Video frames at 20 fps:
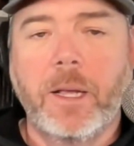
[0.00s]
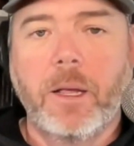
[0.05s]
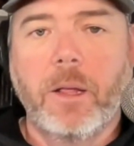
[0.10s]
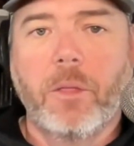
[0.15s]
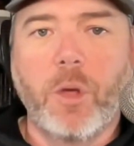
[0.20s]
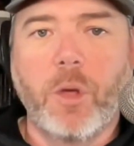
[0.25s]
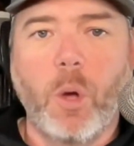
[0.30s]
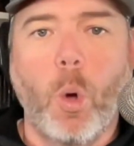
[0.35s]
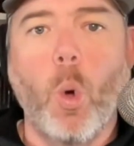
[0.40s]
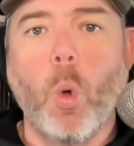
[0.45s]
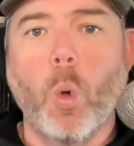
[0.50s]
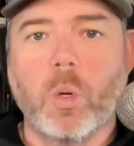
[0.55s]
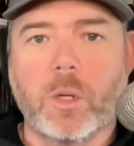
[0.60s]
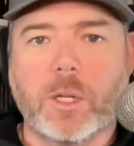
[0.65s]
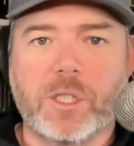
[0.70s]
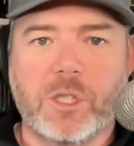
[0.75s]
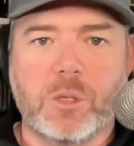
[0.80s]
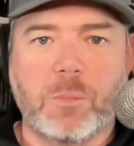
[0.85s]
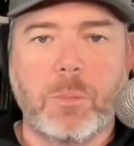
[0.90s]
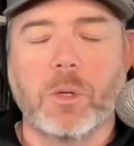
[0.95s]
The
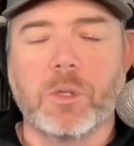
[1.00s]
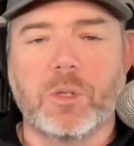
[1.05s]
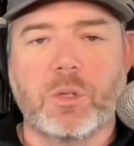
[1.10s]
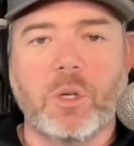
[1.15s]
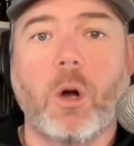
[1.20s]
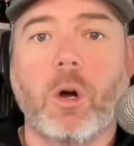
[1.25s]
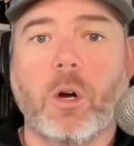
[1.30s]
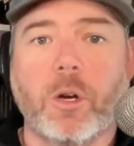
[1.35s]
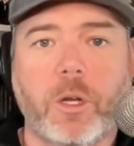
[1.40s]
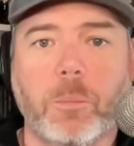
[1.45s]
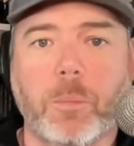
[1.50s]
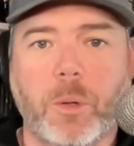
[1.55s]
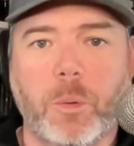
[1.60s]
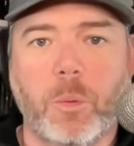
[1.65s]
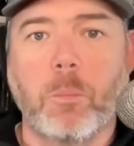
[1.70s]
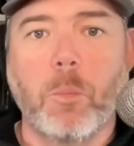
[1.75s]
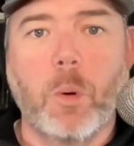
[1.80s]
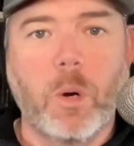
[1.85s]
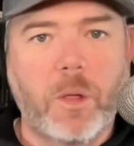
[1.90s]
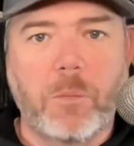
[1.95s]
oldest,
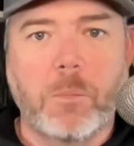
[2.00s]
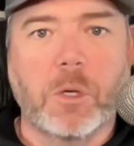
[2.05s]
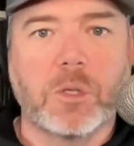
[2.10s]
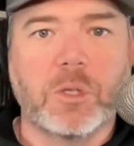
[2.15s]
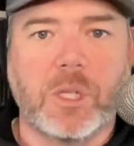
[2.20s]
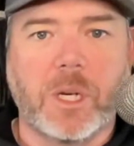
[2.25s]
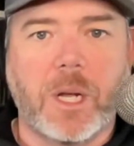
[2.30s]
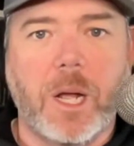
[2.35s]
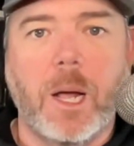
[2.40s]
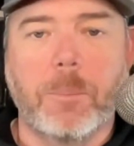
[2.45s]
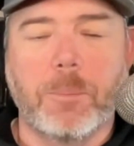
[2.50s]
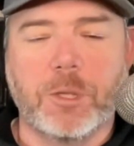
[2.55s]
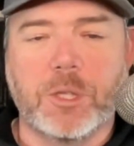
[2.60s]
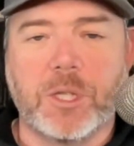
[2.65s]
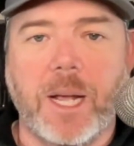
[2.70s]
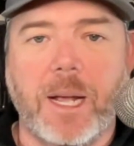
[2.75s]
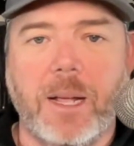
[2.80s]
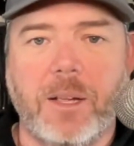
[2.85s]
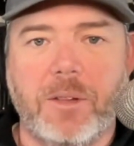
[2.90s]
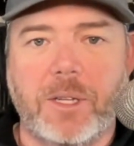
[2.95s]
arguably one of the most accomplished
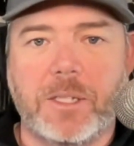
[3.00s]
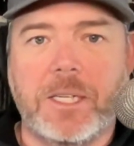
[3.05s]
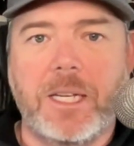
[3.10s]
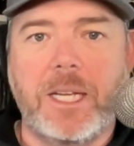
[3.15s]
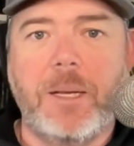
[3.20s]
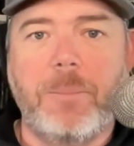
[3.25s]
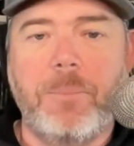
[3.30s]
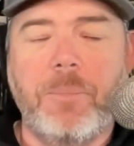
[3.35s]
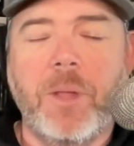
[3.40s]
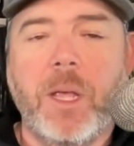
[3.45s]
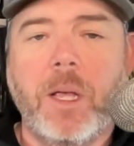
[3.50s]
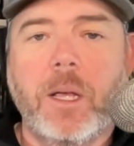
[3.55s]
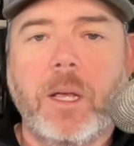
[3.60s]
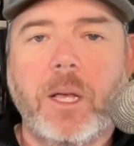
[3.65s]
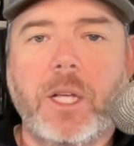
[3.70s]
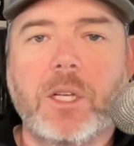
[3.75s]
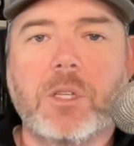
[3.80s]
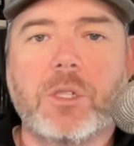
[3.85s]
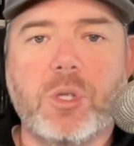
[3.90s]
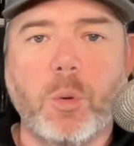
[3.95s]
guy on the team
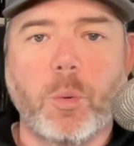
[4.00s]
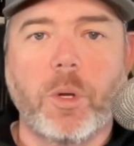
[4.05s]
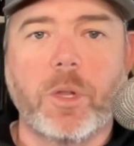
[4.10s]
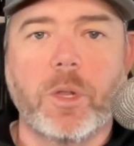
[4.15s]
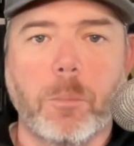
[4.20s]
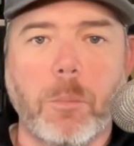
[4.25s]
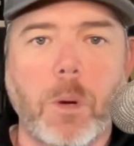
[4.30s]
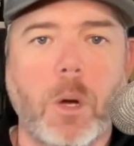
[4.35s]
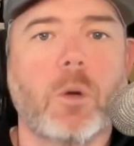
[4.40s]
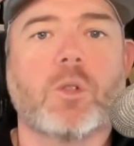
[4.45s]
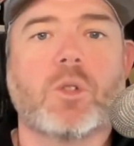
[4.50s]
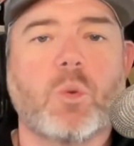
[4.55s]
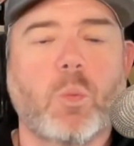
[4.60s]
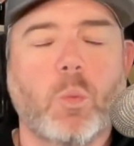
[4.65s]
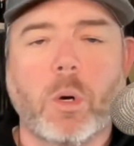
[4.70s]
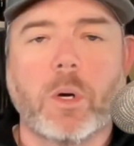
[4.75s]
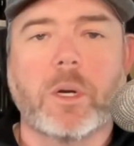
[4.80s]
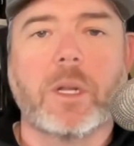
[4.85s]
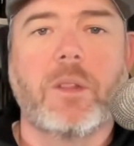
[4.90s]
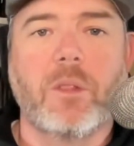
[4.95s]
is doing the most,
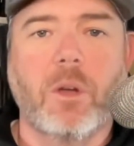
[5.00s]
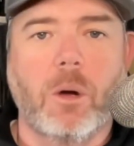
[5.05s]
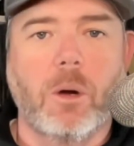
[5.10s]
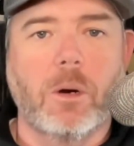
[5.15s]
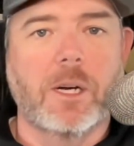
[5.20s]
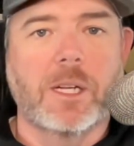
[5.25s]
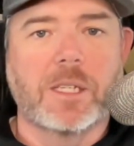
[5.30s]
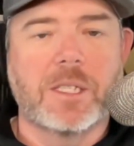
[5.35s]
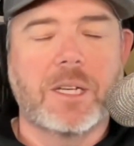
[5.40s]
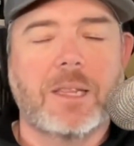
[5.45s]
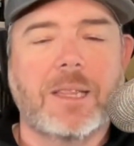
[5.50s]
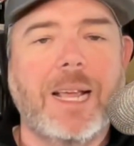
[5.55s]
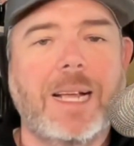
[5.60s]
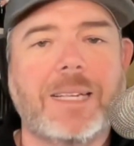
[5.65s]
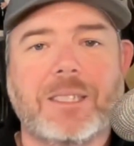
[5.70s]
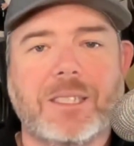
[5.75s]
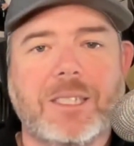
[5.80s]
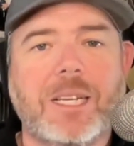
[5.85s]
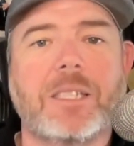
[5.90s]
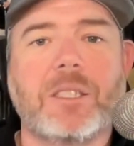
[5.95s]
working the hardest. That
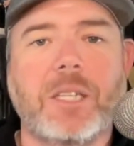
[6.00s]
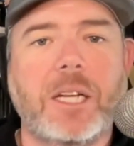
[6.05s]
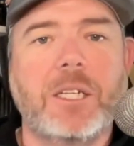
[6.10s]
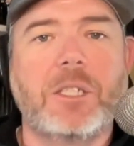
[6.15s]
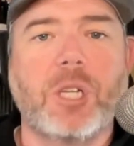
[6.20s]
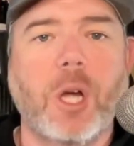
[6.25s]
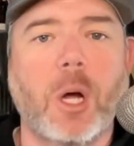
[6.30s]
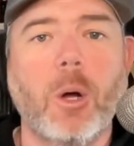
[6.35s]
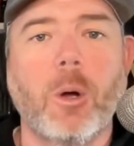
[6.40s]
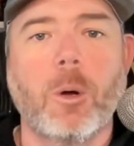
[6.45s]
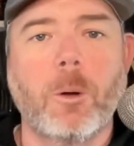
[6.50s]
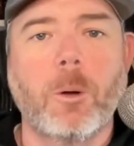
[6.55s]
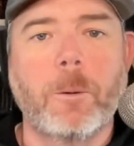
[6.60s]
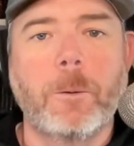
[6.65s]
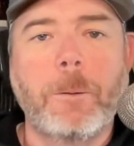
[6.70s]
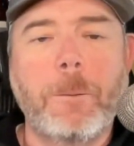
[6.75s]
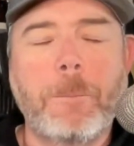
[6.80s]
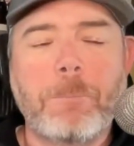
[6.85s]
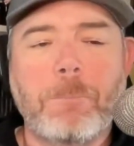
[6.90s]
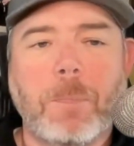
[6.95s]
sets a tone
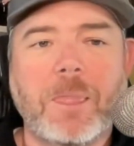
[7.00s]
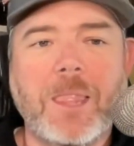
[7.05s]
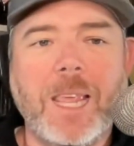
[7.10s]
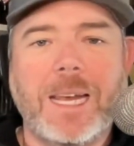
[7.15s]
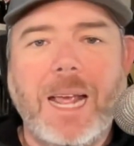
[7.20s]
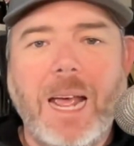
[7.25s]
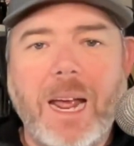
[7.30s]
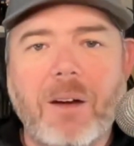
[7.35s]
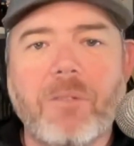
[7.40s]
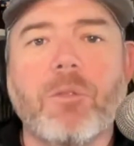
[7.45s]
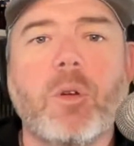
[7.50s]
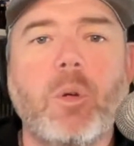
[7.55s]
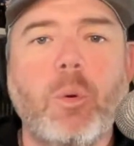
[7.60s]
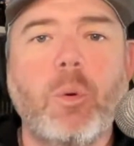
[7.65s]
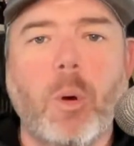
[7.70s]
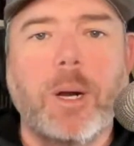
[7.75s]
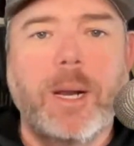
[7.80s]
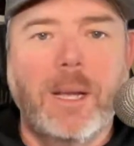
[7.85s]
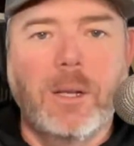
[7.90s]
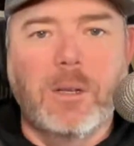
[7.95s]
that
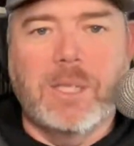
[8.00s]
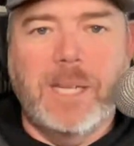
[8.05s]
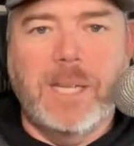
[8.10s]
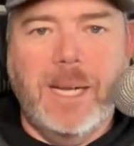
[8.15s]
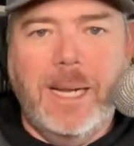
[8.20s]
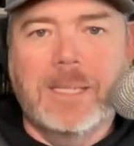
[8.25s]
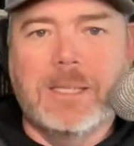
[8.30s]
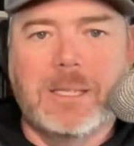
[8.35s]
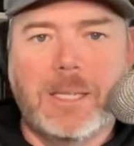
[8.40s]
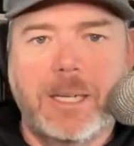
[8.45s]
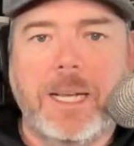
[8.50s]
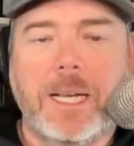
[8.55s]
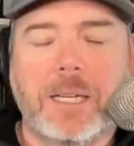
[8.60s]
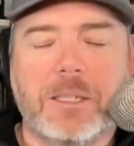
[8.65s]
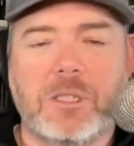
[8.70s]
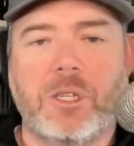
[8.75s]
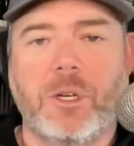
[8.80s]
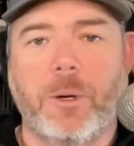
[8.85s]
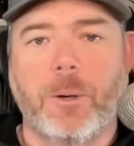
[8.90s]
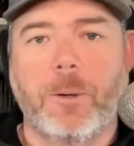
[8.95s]
everyone else has to get
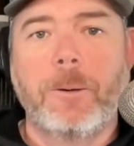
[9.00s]
to.